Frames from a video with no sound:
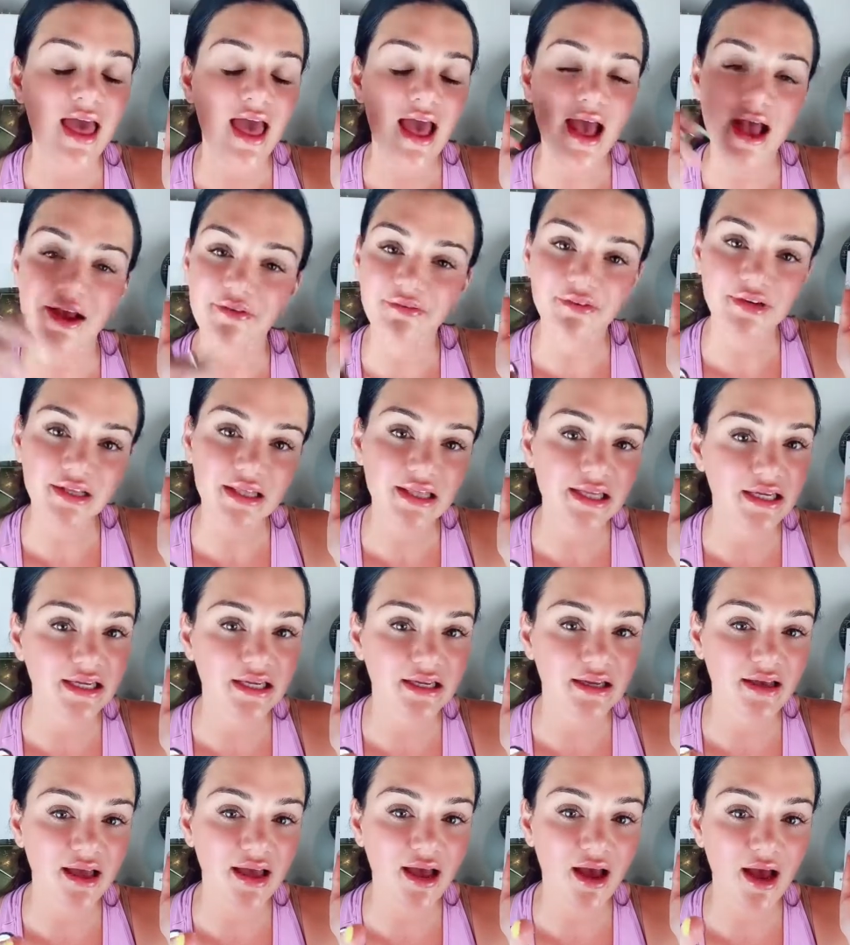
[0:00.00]

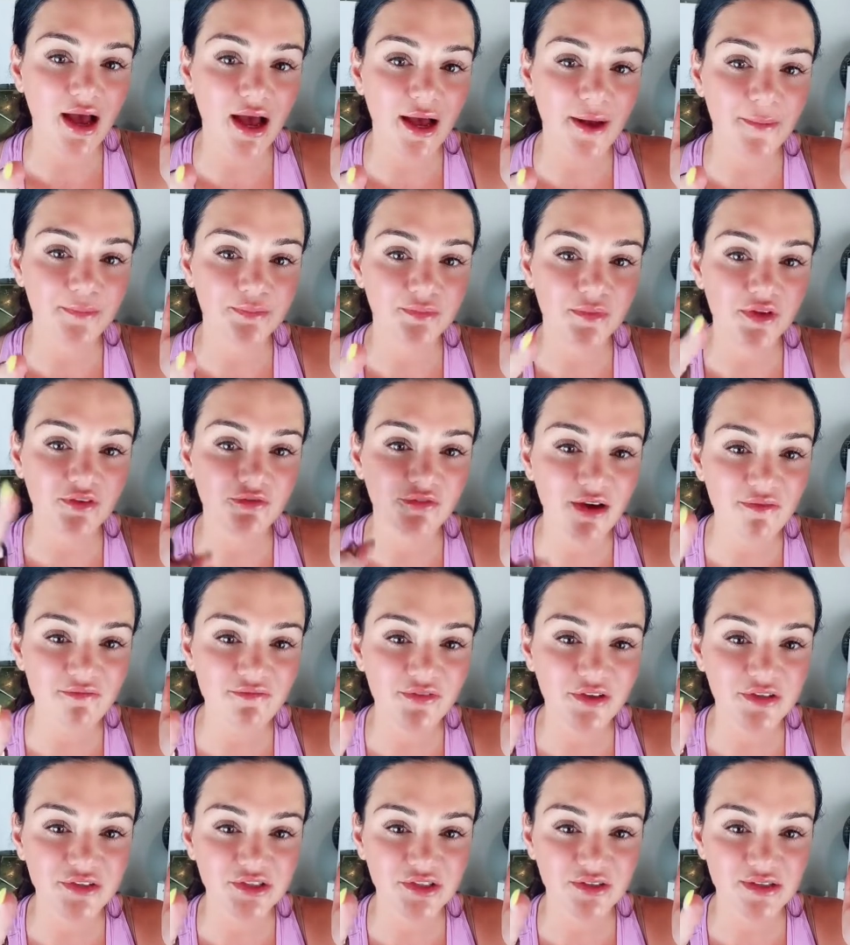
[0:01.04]
Everything from
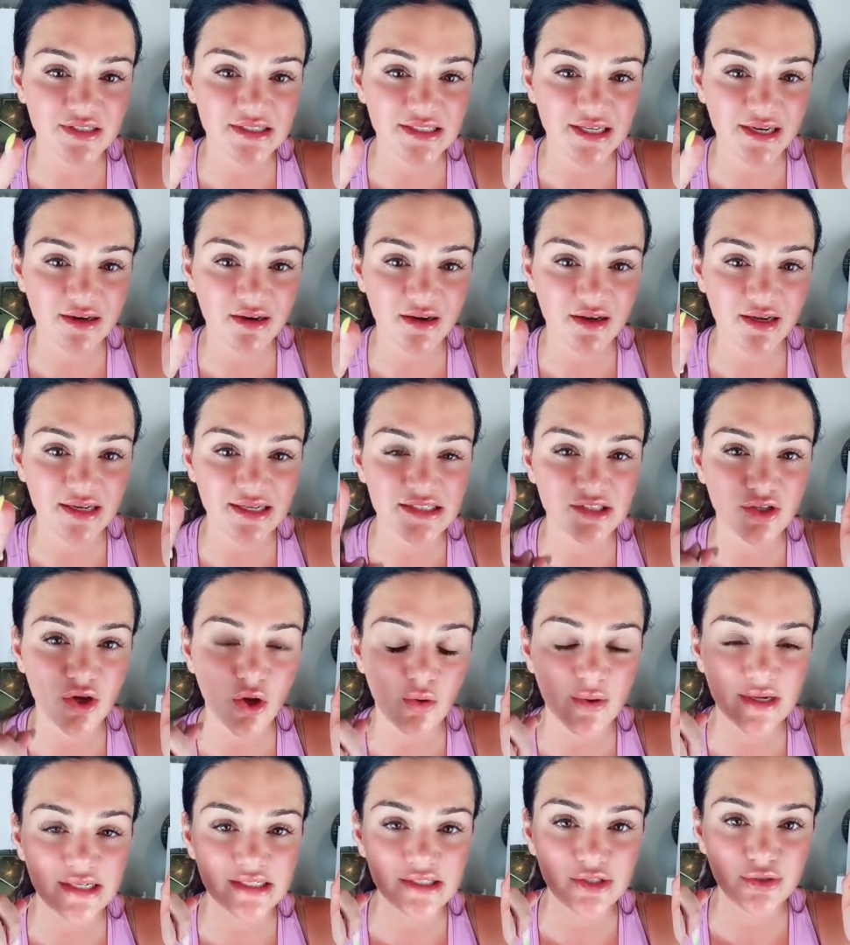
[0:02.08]
Filterless Era is
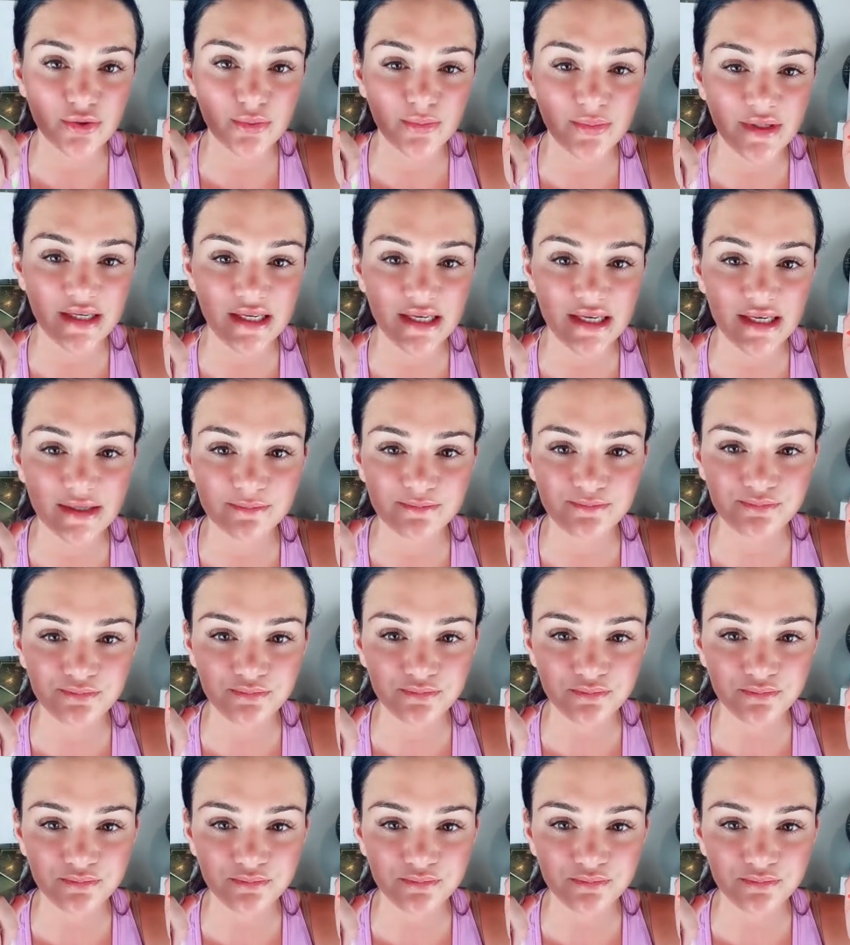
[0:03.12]
going to be